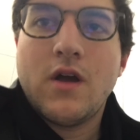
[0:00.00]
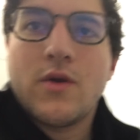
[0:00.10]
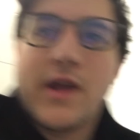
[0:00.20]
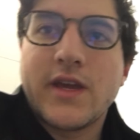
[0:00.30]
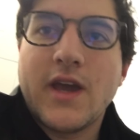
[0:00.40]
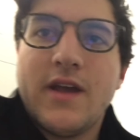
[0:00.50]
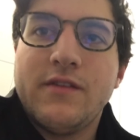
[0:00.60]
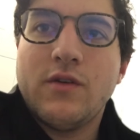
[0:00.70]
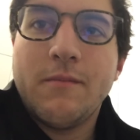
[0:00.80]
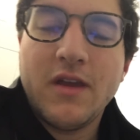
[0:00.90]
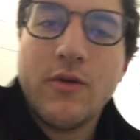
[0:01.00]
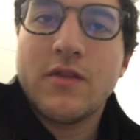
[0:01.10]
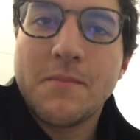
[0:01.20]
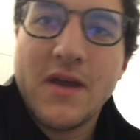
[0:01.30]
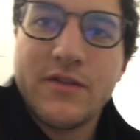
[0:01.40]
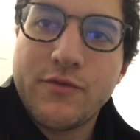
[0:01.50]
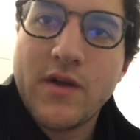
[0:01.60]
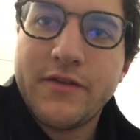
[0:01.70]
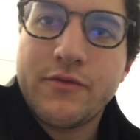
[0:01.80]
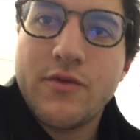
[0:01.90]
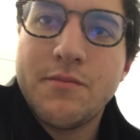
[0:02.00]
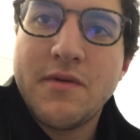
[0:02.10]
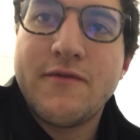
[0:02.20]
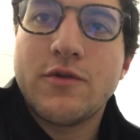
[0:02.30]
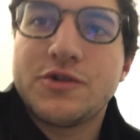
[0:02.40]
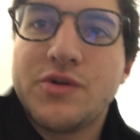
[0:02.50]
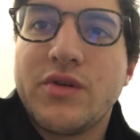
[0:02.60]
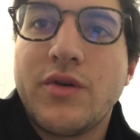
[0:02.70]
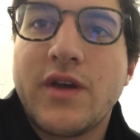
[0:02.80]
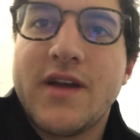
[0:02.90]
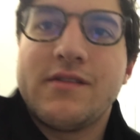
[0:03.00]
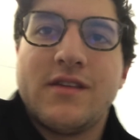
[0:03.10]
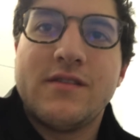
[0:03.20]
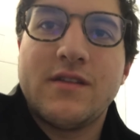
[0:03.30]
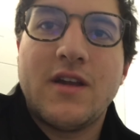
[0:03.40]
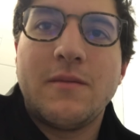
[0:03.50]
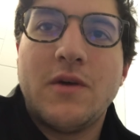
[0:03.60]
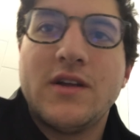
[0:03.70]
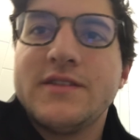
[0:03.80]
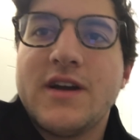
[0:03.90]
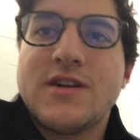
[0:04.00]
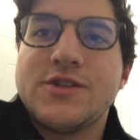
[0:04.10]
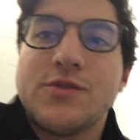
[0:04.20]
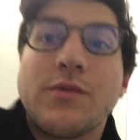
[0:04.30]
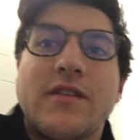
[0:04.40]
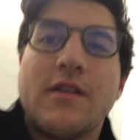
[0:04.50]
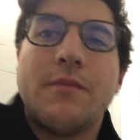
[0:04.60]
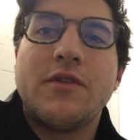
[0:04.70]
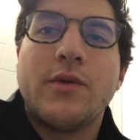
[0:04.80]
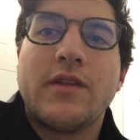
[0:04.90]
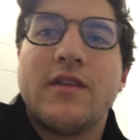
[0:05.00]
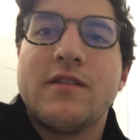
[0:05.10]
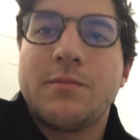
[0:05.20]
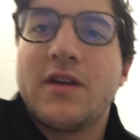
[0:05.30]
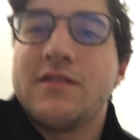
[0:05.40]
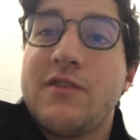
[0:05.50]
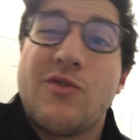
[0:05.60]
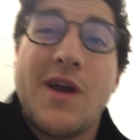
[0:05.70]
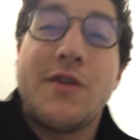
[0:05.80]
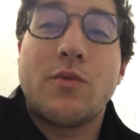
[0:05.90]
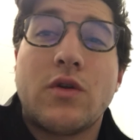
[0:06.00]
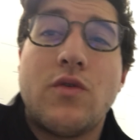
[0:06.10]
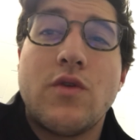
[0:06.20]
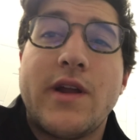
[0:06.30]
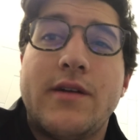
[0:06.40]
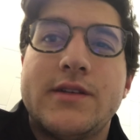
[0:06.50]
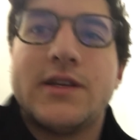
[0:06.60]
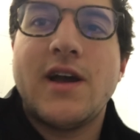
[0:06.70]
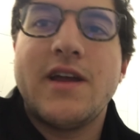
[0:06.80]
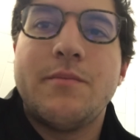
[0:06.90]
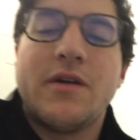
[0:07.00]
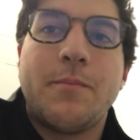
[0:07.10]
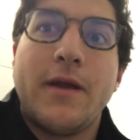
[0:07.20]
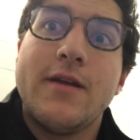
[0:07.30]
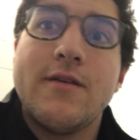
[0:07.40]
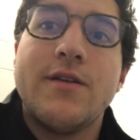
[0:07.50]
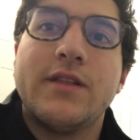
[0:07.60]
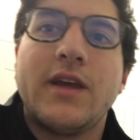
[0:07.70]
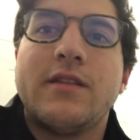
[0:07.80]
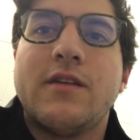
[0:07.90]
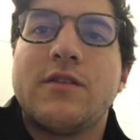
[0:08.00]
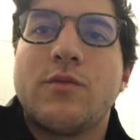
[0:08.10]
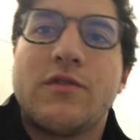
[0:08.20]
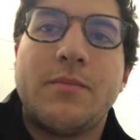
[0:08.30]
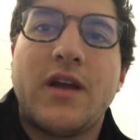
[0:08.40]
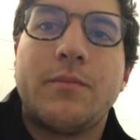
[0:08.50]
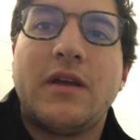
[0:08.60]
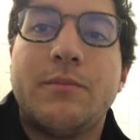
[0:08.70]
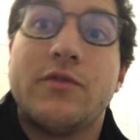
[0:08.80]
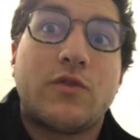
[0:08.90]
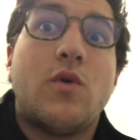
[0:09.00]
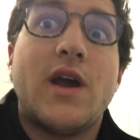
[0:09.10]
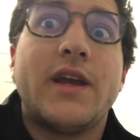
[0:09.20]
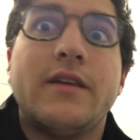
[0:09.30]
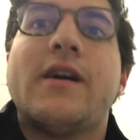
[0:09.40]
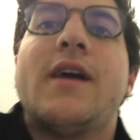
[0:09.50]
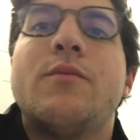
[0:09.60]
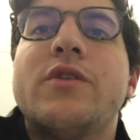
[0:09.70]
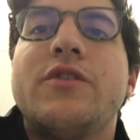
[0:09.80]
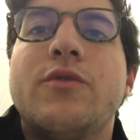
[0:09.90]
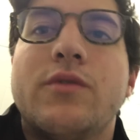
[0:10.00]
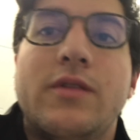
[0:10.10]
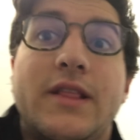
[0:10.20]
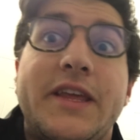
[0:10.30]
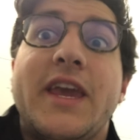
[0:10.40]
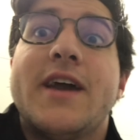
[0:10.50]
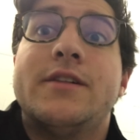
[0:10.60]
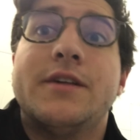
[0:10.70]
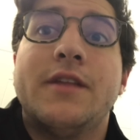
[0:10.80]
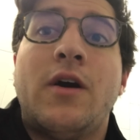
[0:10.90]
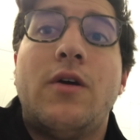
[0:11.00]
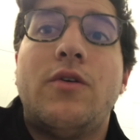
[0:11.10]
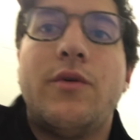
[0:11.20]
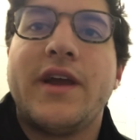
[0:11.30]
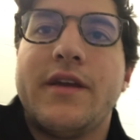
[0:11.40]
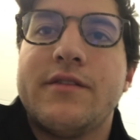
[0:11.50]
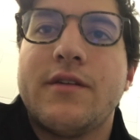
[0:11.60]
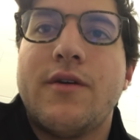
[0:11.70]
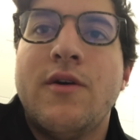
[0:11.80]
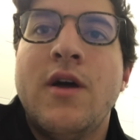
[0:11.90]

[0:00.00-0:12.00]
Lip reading: Alright, guys, so I'm here in the men's restroom before showing you guys this study montage. The reason I'm doing this is because I tried to record outside, but apparently it doesn't respect people's quiet time when you yell in the hallway, so